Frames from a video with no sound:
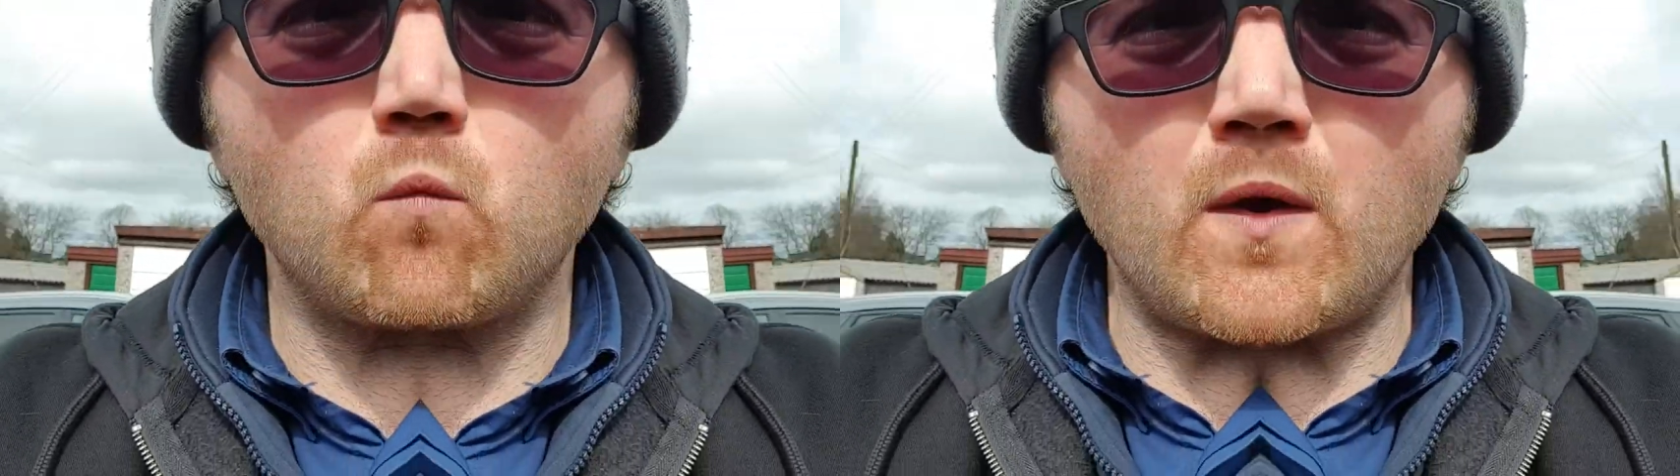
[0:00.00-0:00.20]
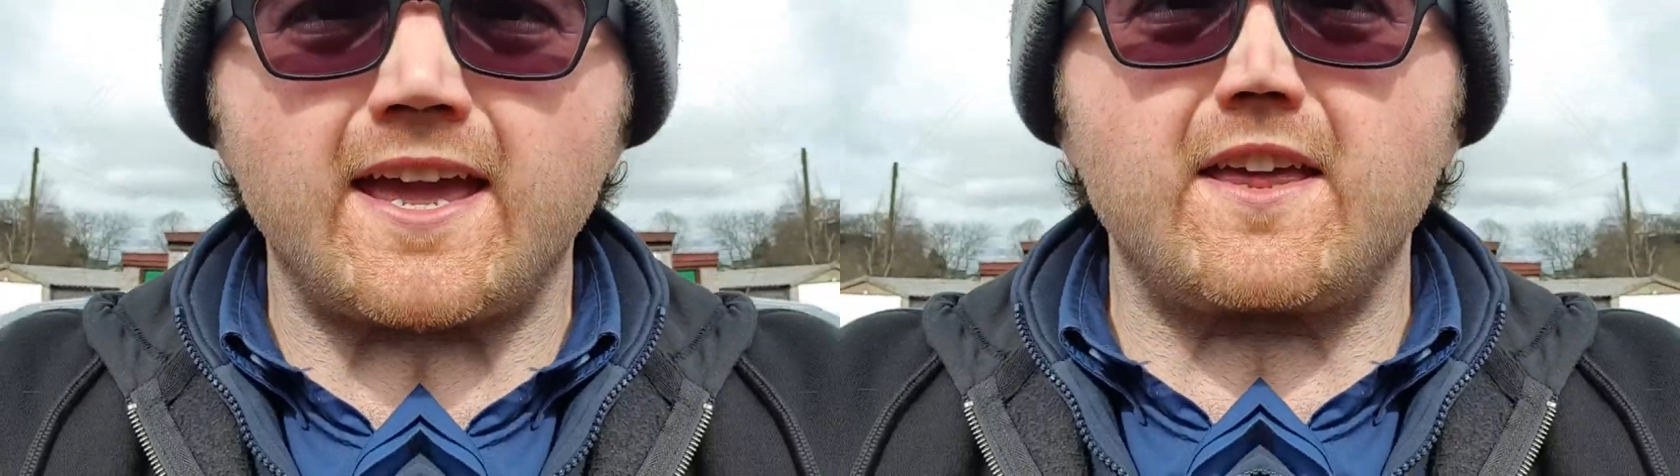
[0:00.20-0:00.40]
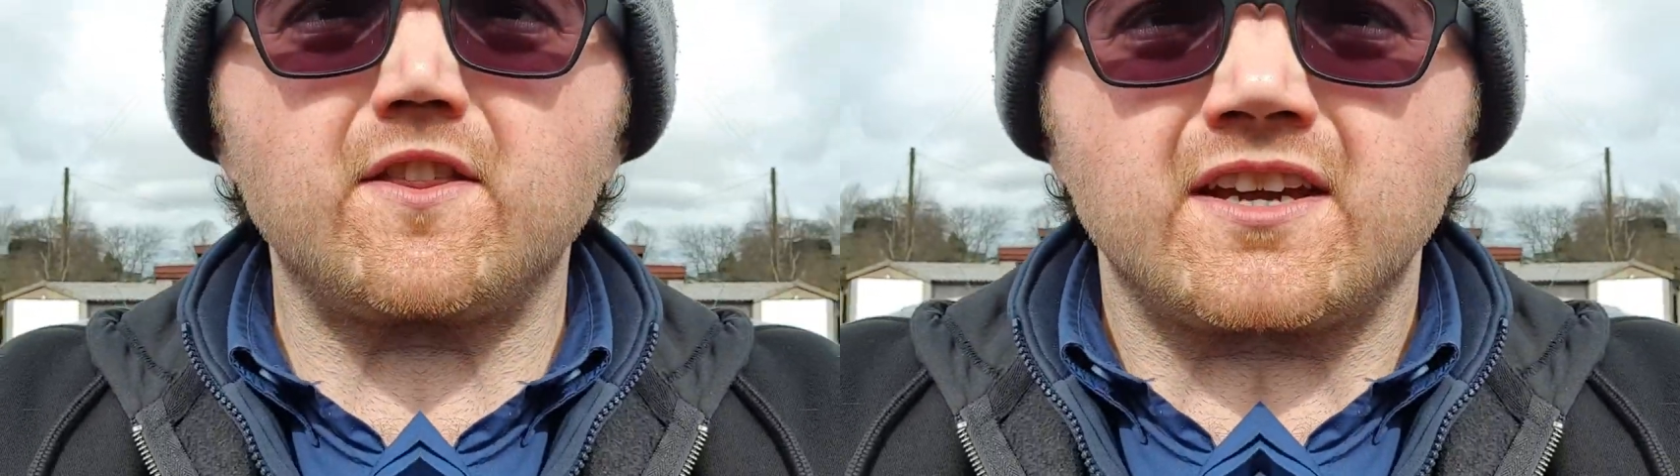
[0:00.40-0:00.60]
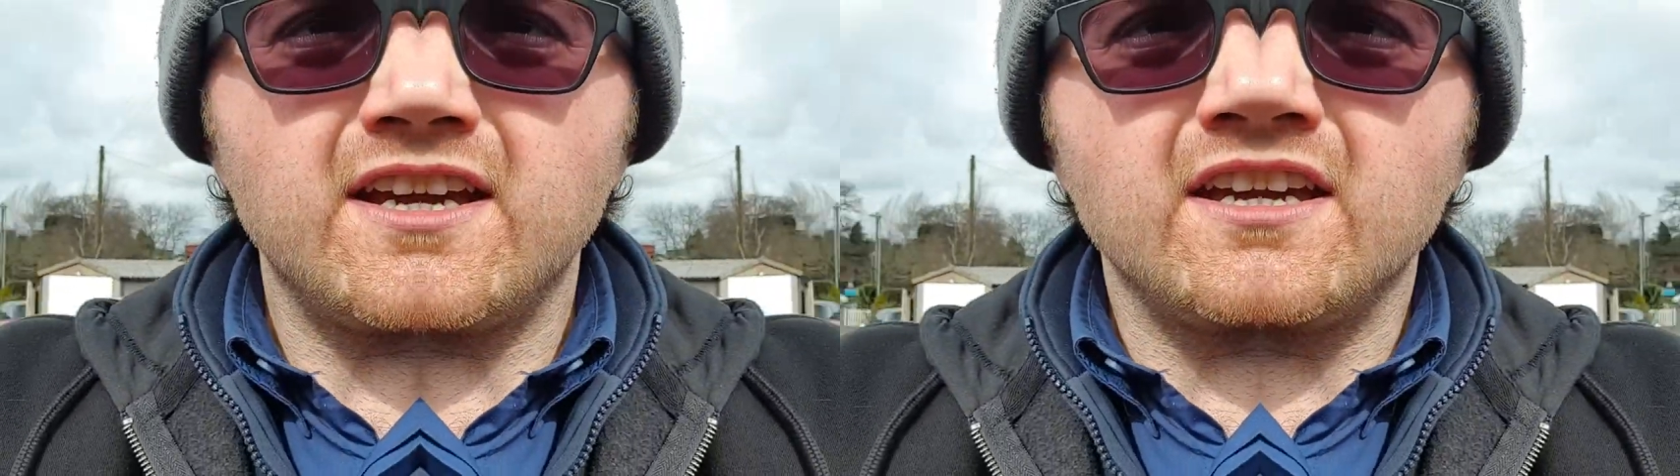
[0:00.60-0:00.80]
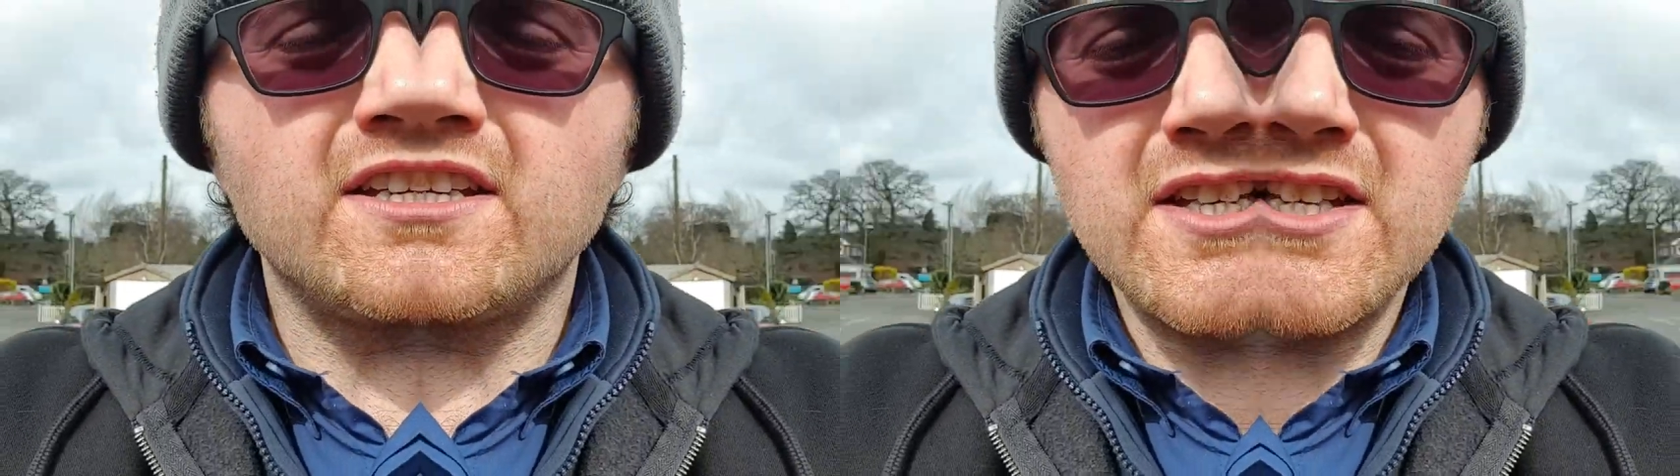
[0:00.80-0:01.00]

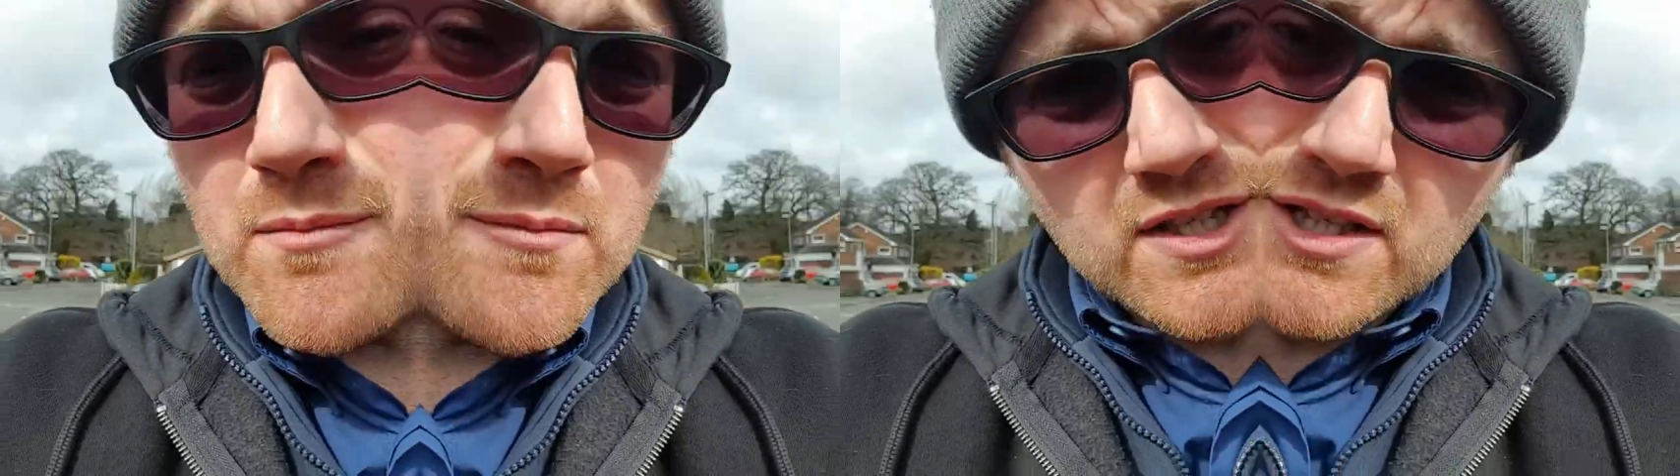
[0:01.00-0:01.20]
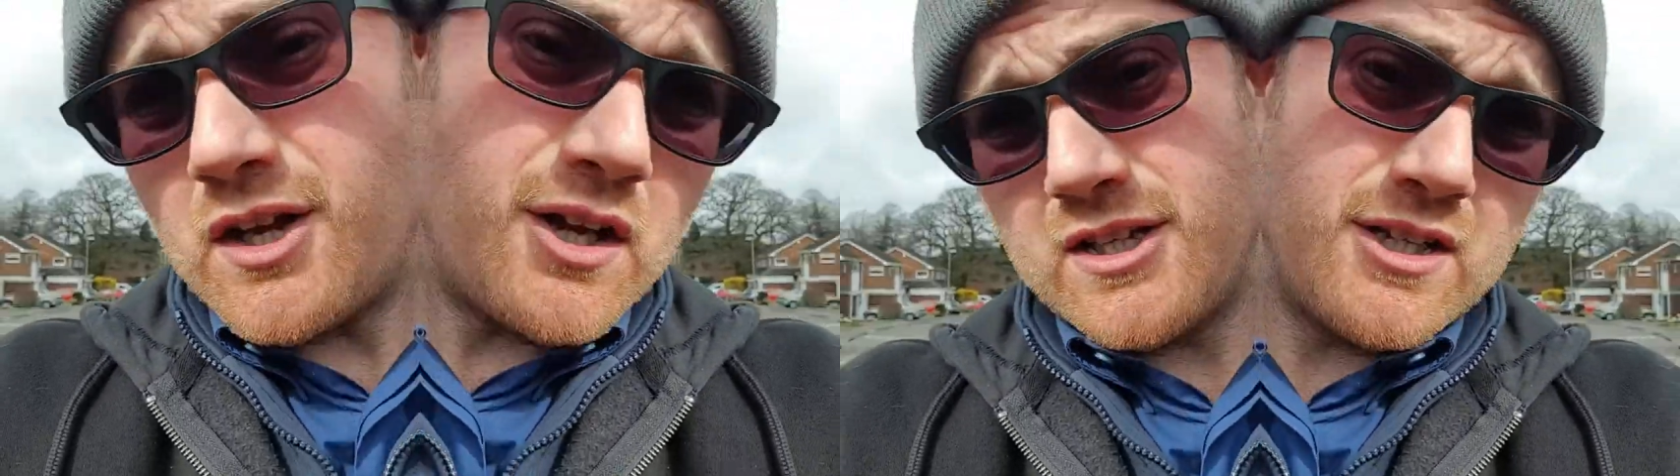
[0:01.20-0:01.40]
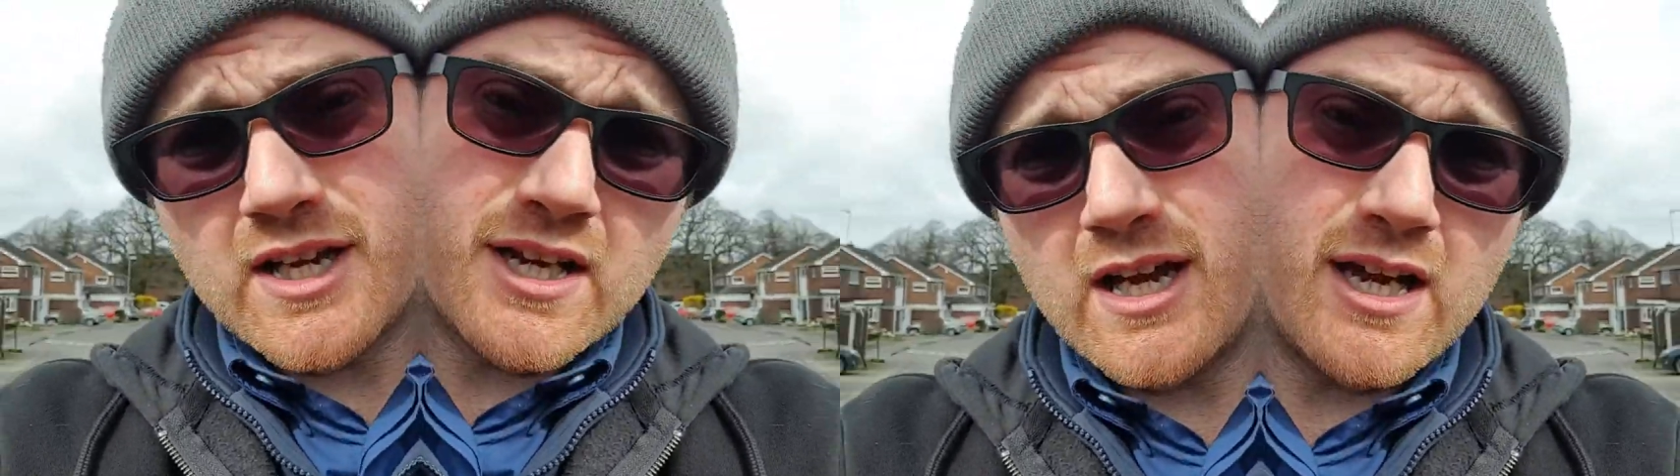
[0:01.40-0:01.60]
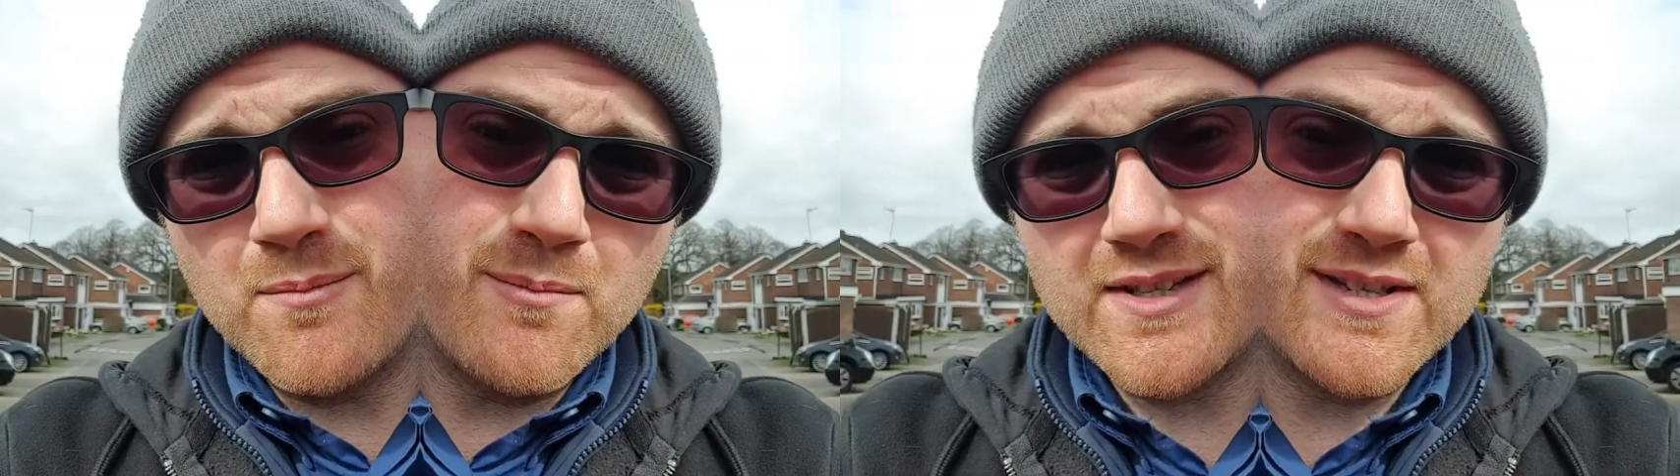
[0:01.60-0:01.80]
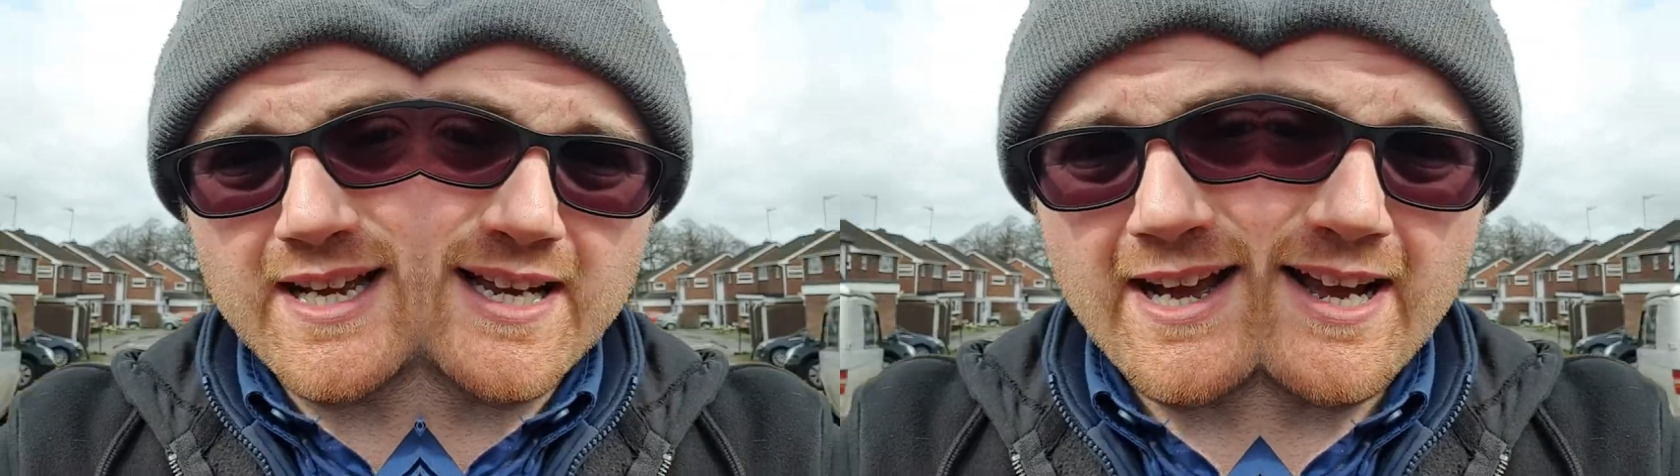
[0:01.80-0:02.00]
with some sun that
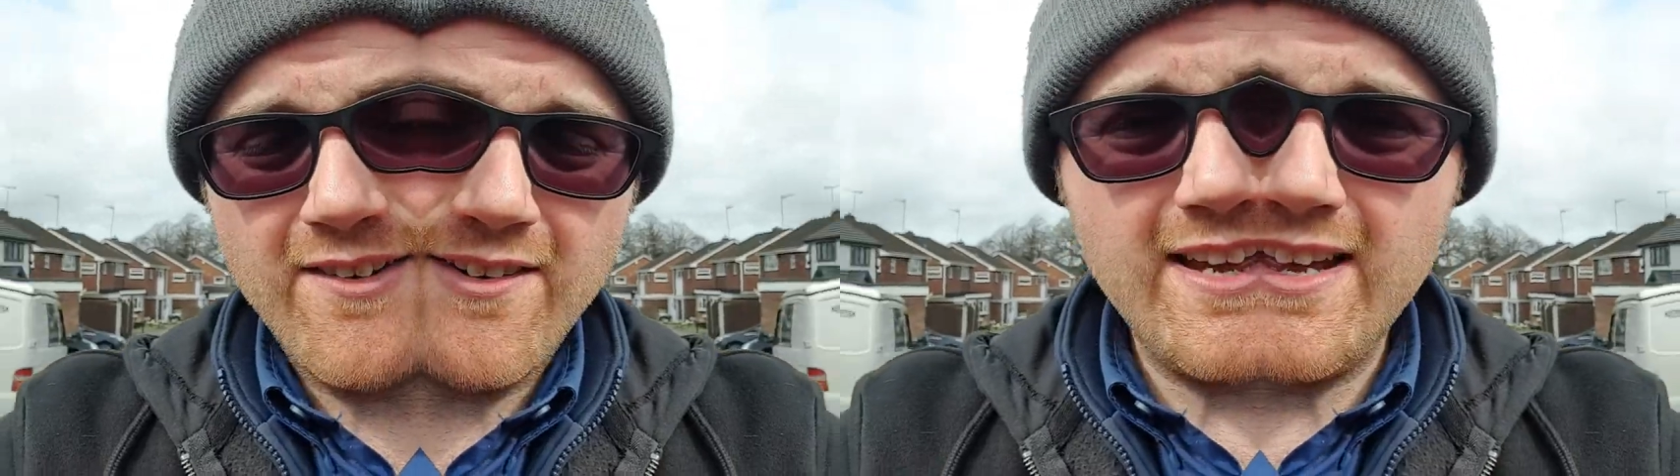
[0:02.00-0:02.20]
comes out.